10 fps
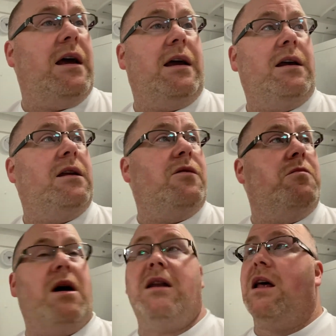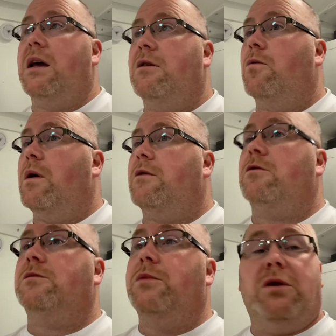It is Monday. The weather
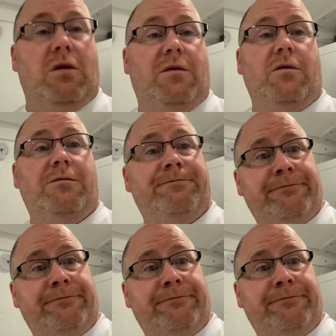is beautiful.